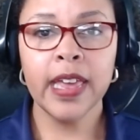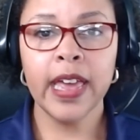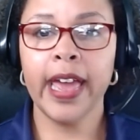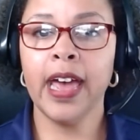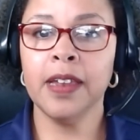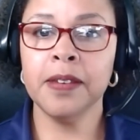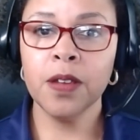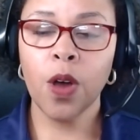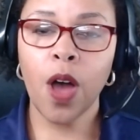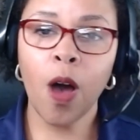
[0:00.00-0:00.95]

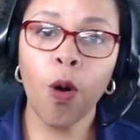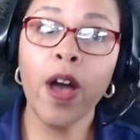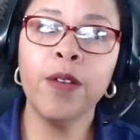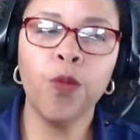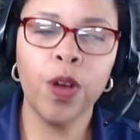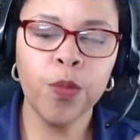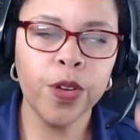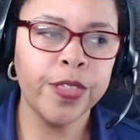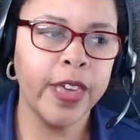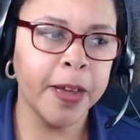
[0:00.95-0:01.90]
And and one
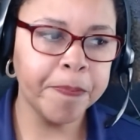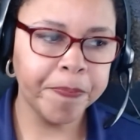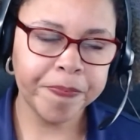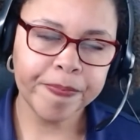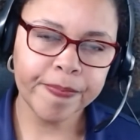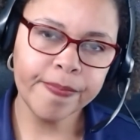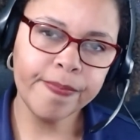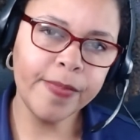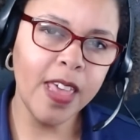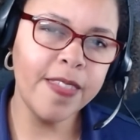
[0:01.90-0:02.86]
more thing
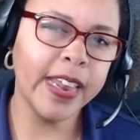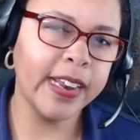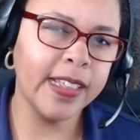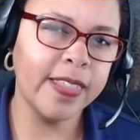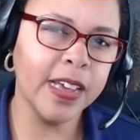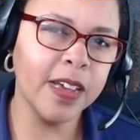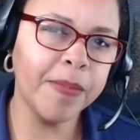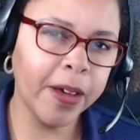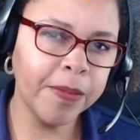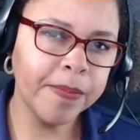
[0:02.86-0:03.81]
that I did think
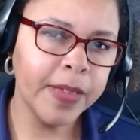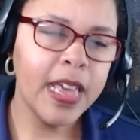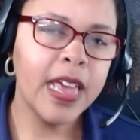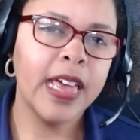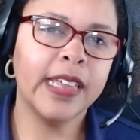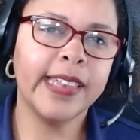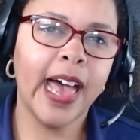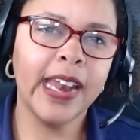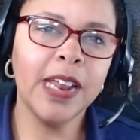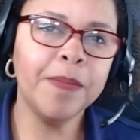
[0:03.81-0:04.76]
about is
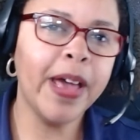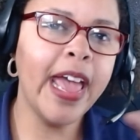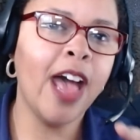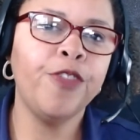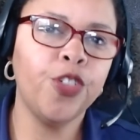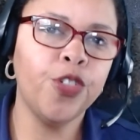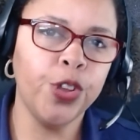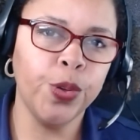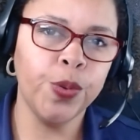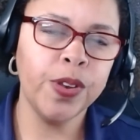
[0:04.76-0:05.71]
that in my
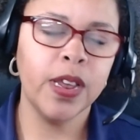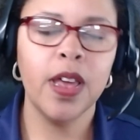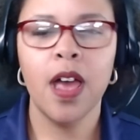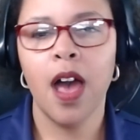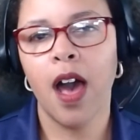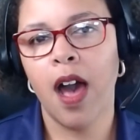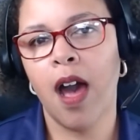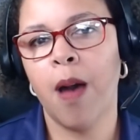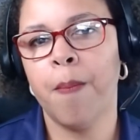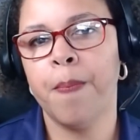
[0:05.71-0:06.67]
afternoon,
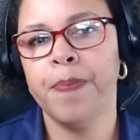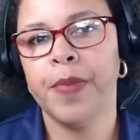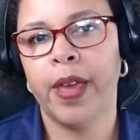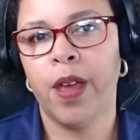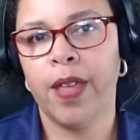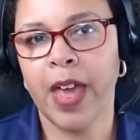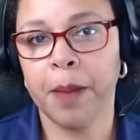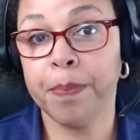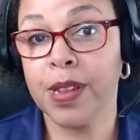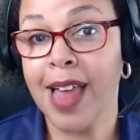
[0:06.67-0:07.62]

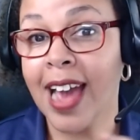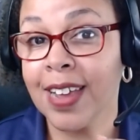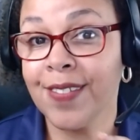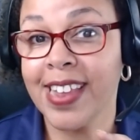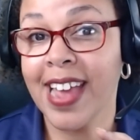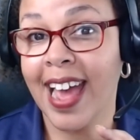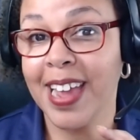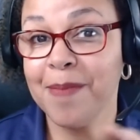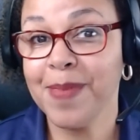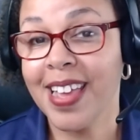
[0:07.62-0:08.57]
that block of
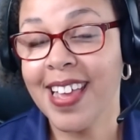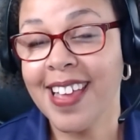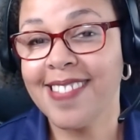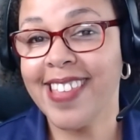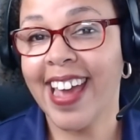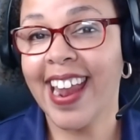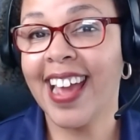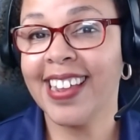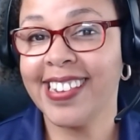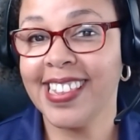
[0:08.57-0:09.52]
time that
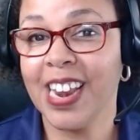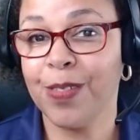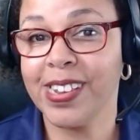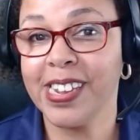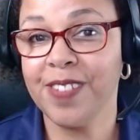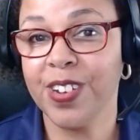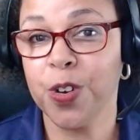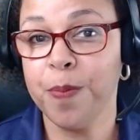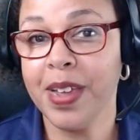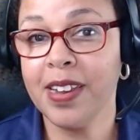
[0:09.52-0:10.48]
I said that I was leaving
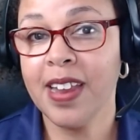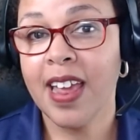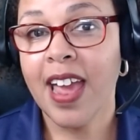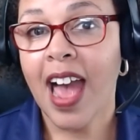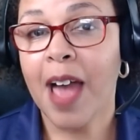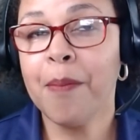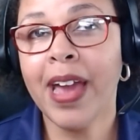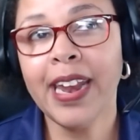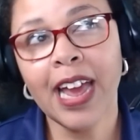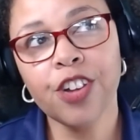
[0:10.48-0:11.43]
open, I
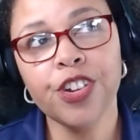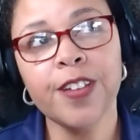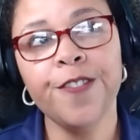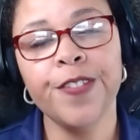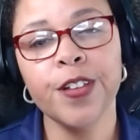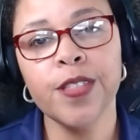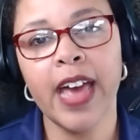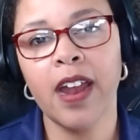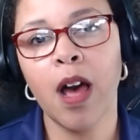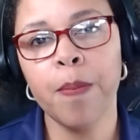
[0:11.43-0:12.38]
might actually fill
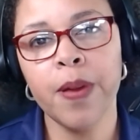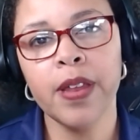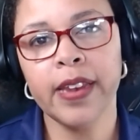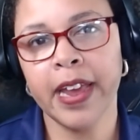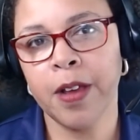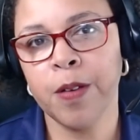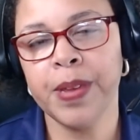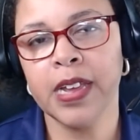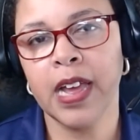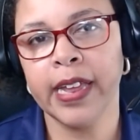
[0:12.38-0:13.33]
that up now,
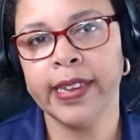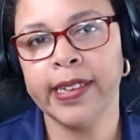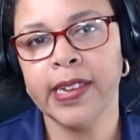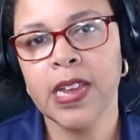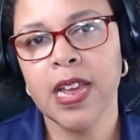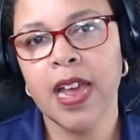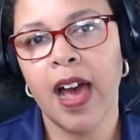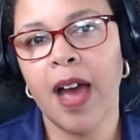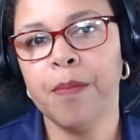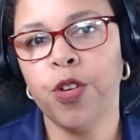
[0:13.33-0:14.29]
because
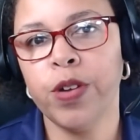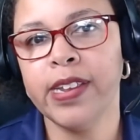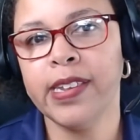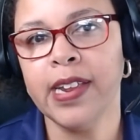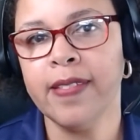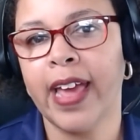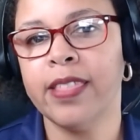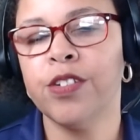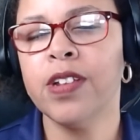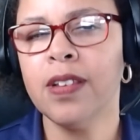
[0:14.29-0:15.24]
I'm noticing
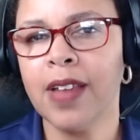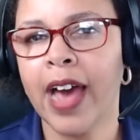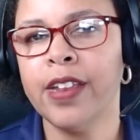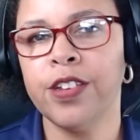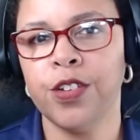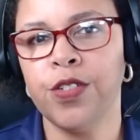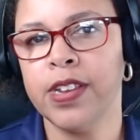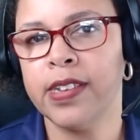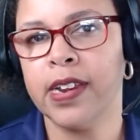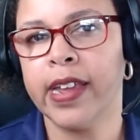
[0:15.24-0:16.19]
that there's a lot of
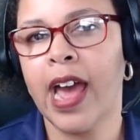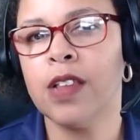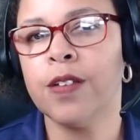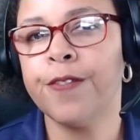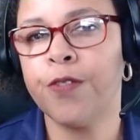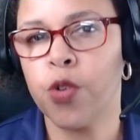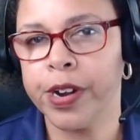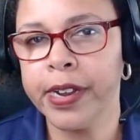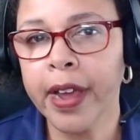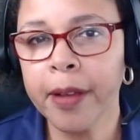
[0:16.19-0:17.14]
students in
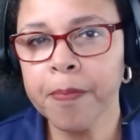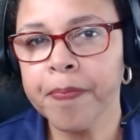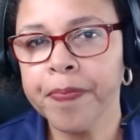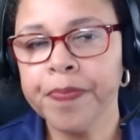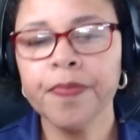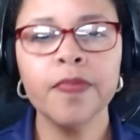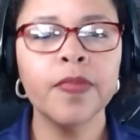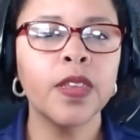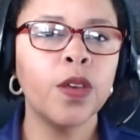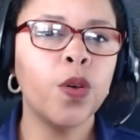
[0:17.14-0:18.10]
California
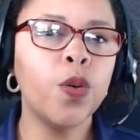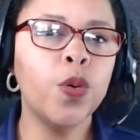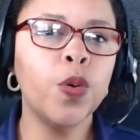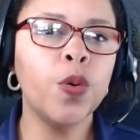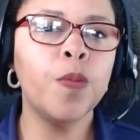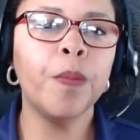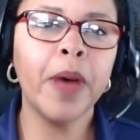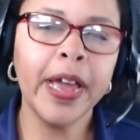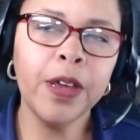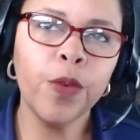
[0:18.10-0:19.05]
who
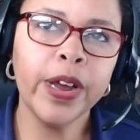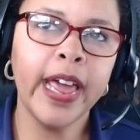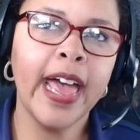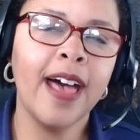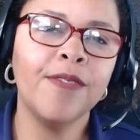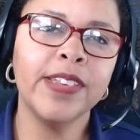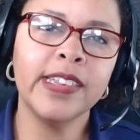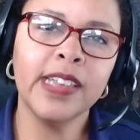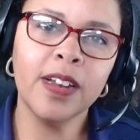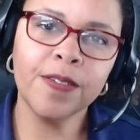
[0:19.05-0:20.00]
might want to have,
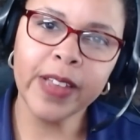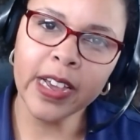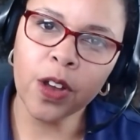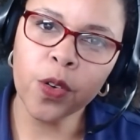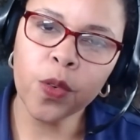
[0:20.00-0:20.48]
instead of like a